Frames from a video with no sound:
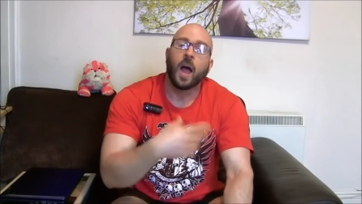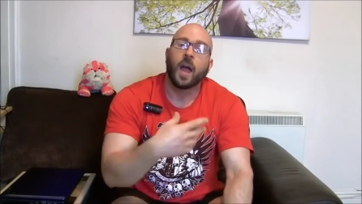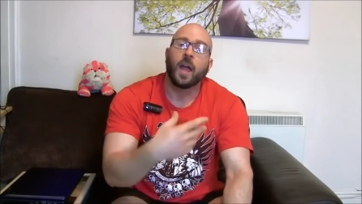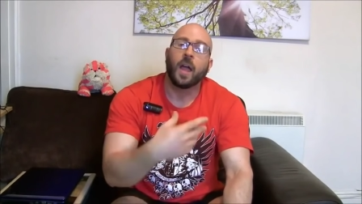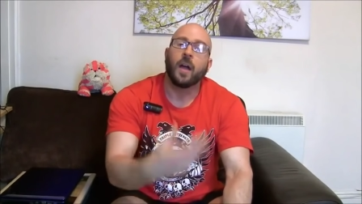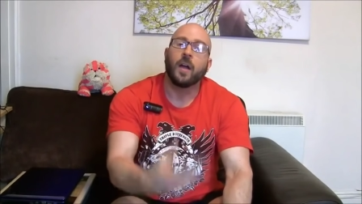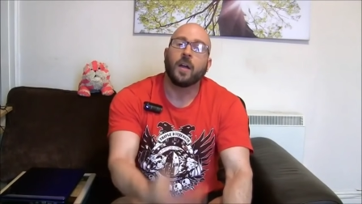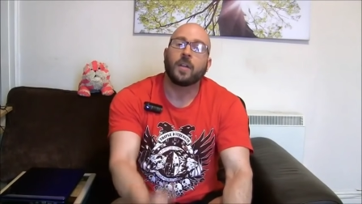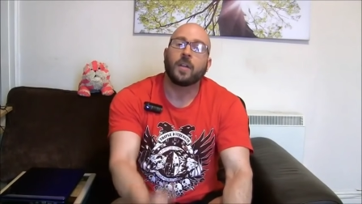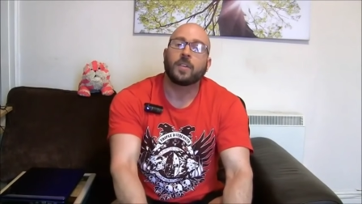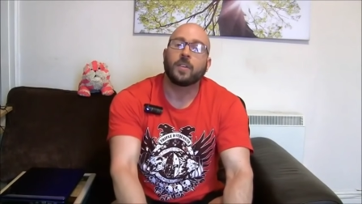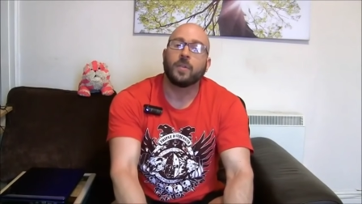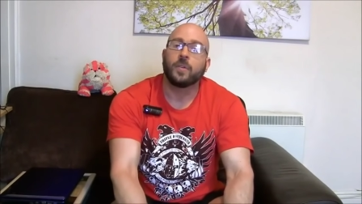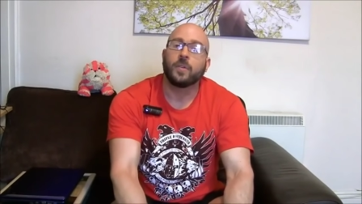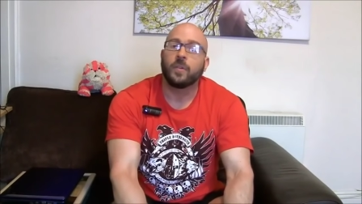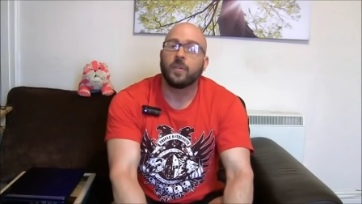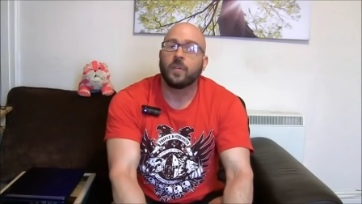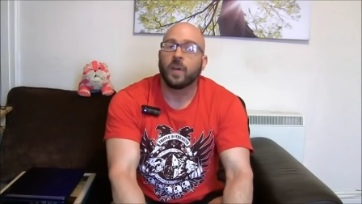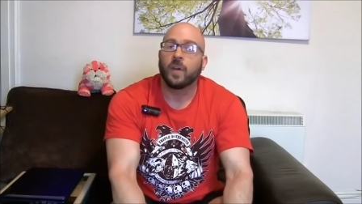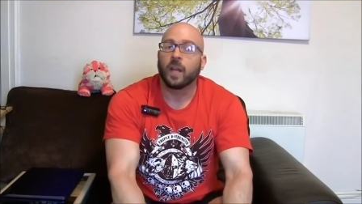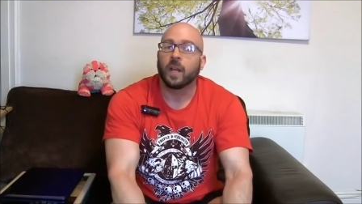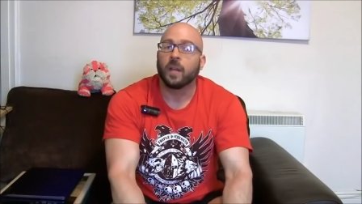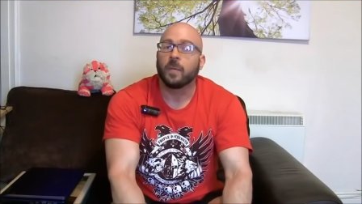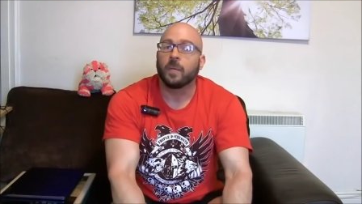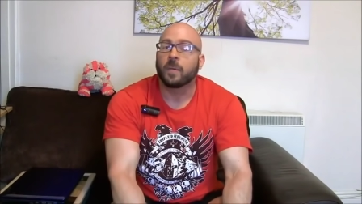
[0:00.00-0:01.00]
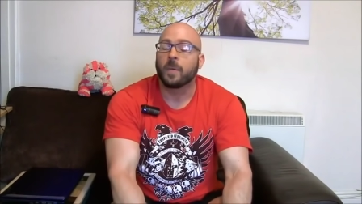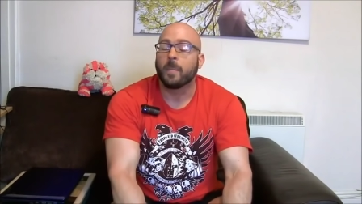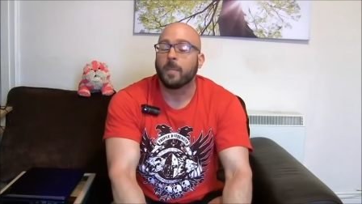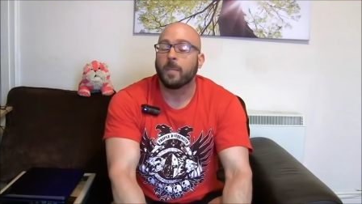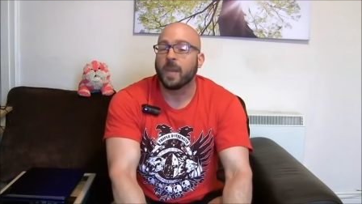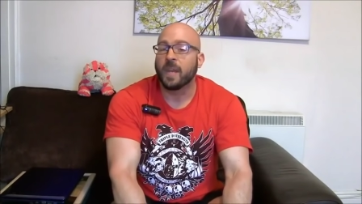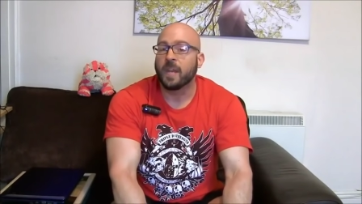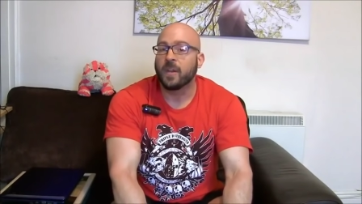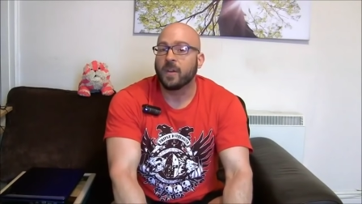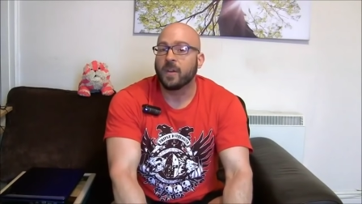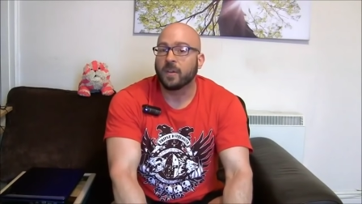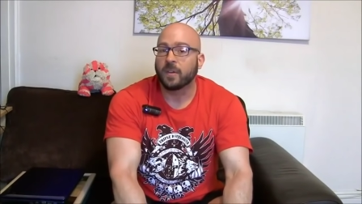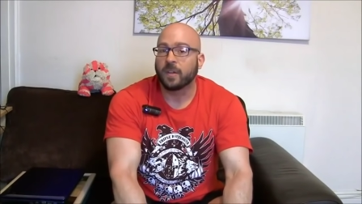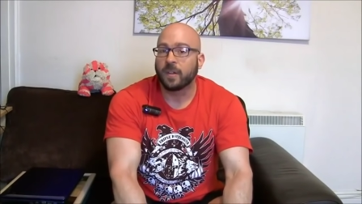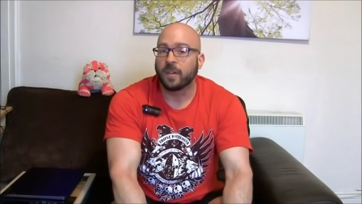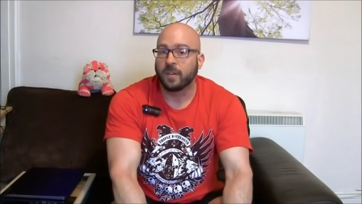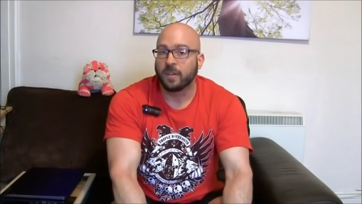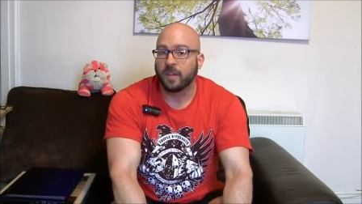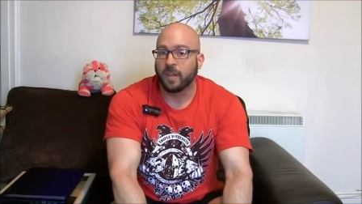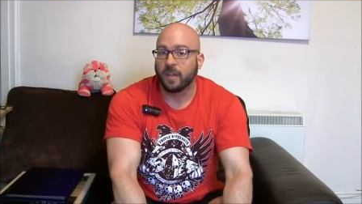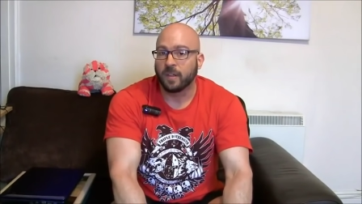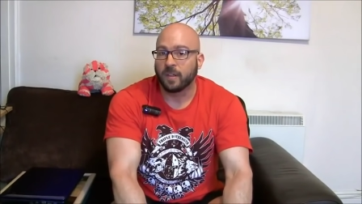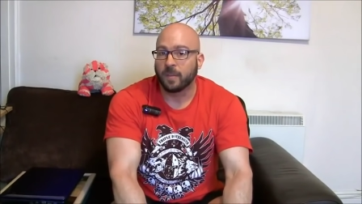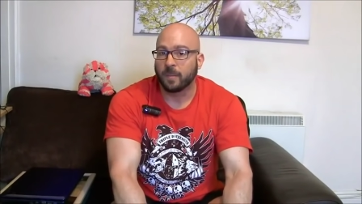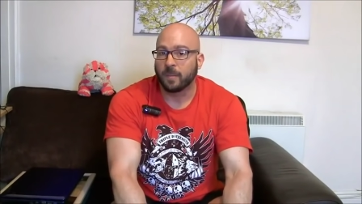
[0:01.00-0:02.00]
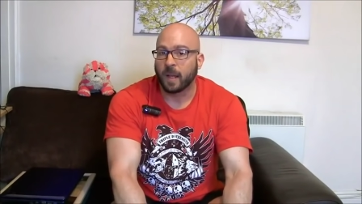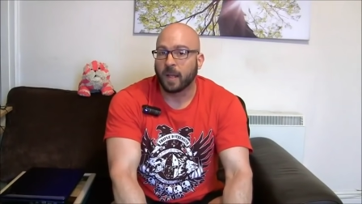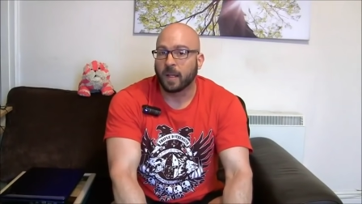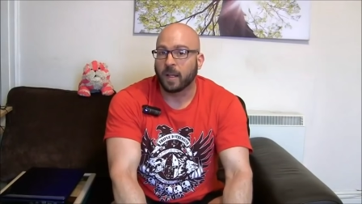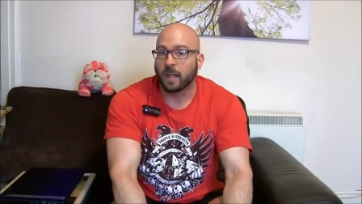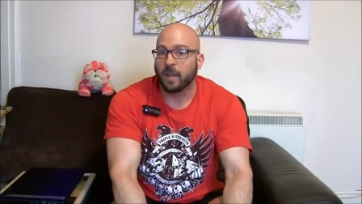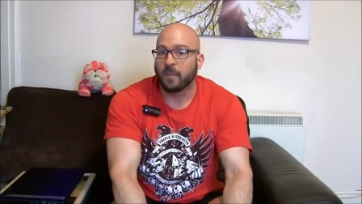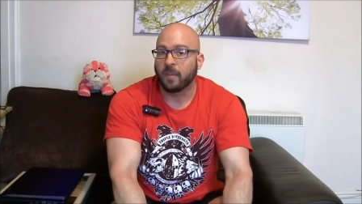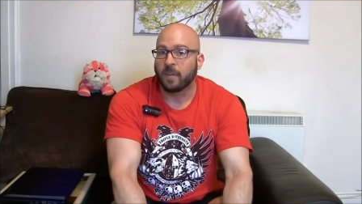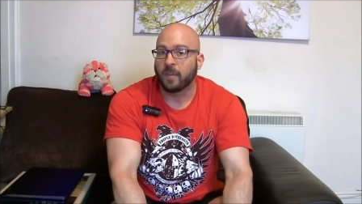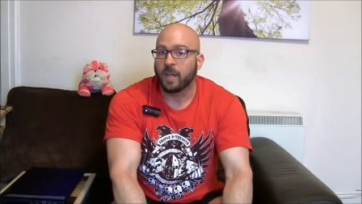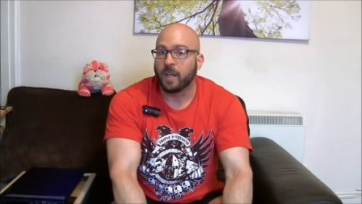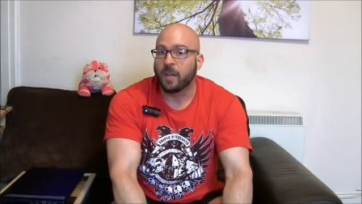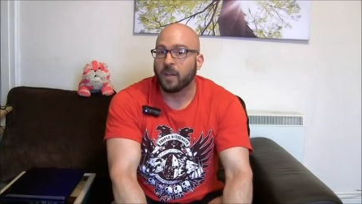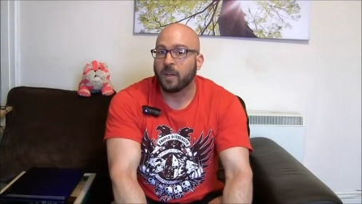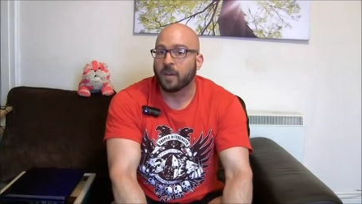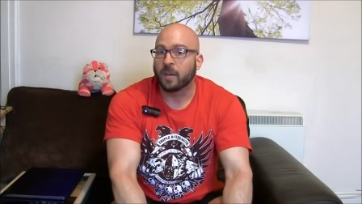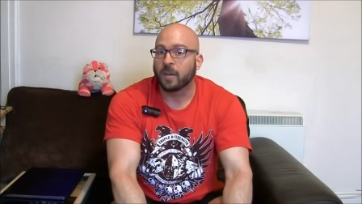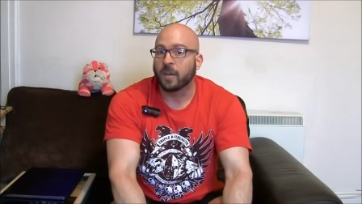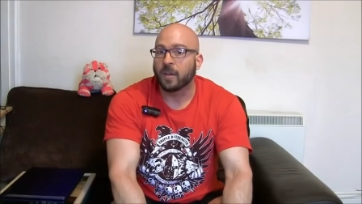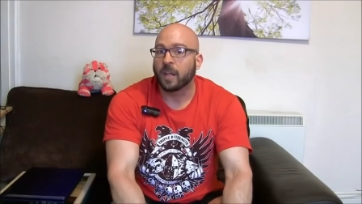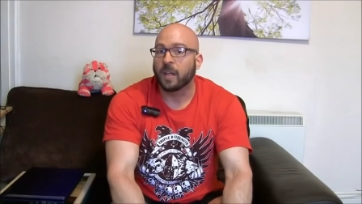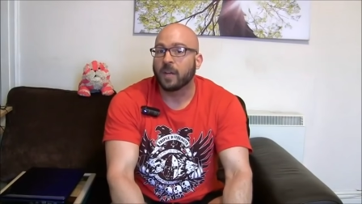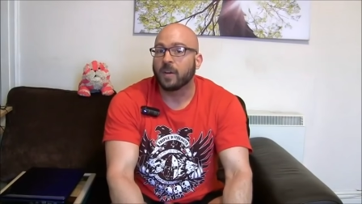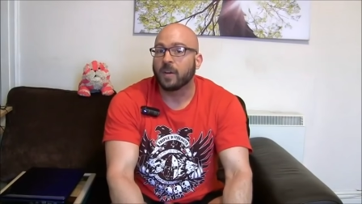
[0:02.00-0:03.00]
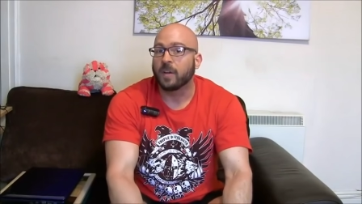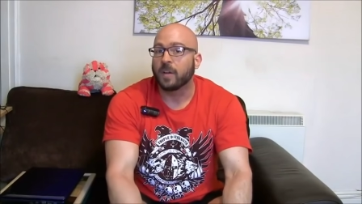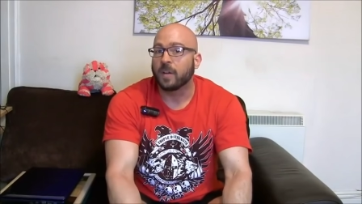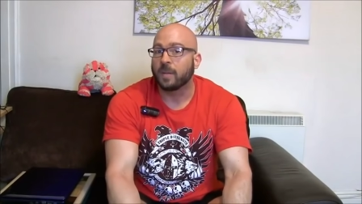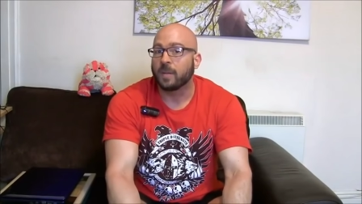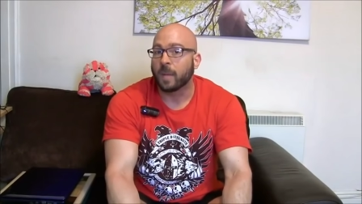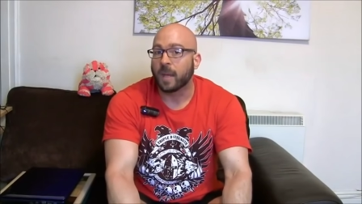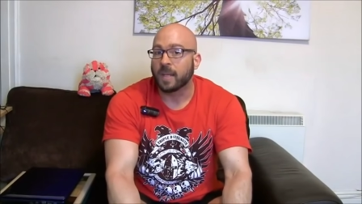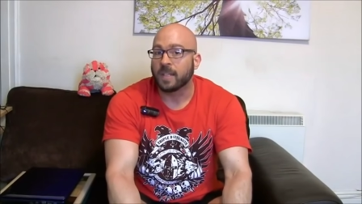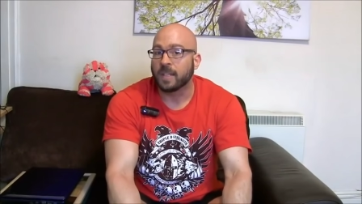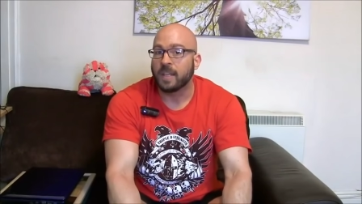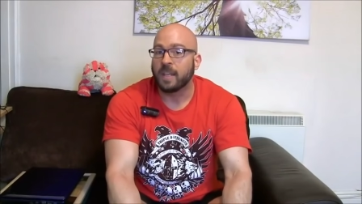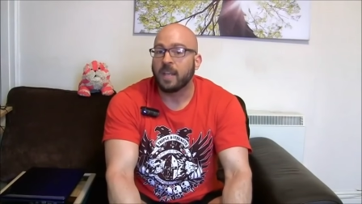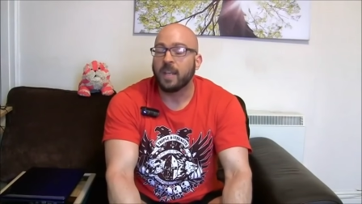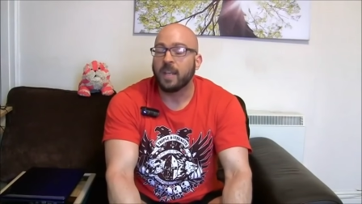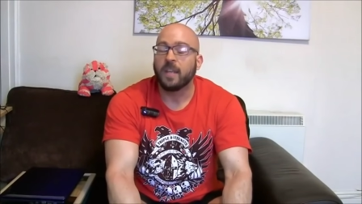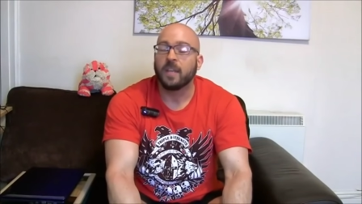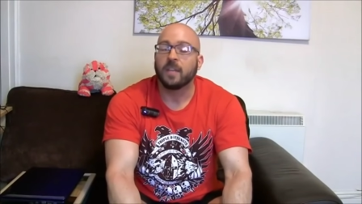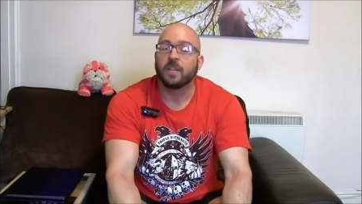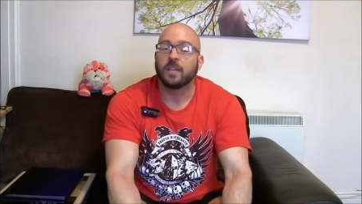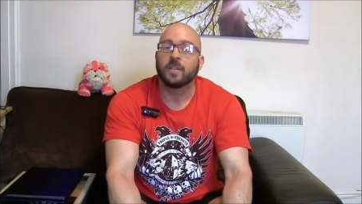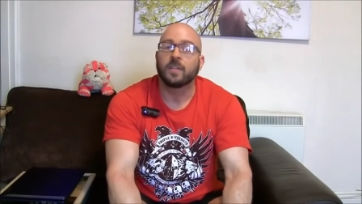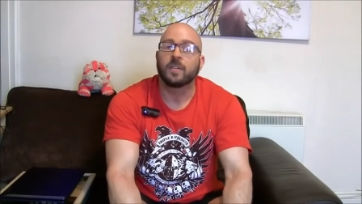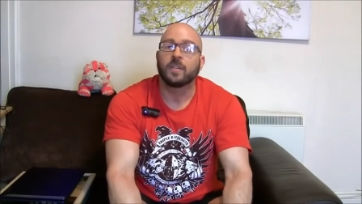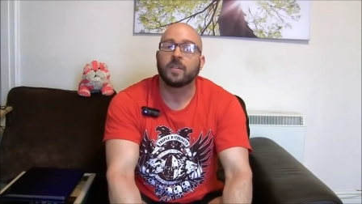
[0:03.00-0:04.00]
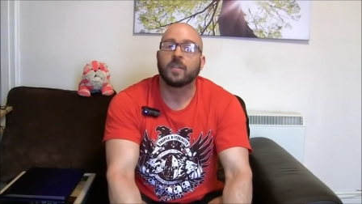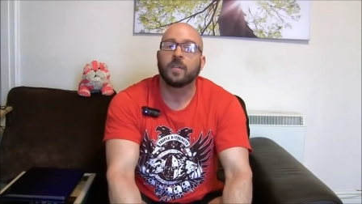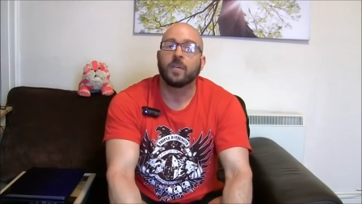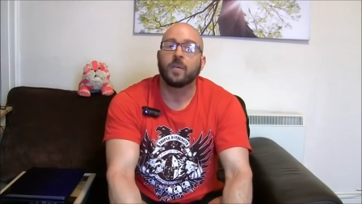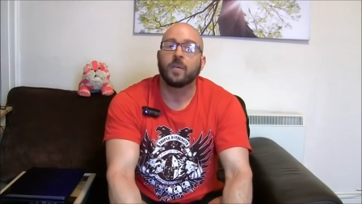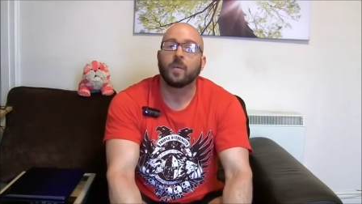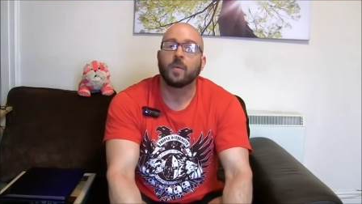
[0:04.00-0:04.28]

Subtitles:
I also developed Meniere's disease in my left ear later in my teens.